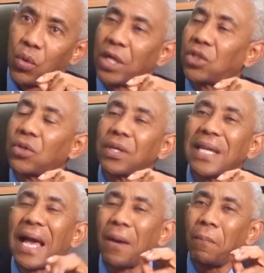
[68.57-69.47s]
We are
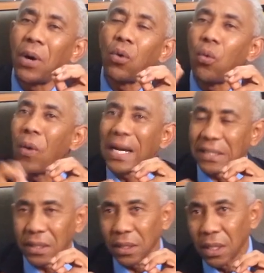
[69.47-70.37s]
talking about
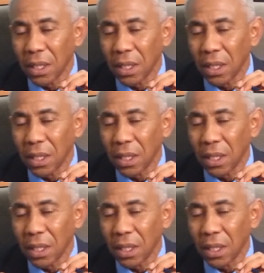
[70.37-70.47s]
what?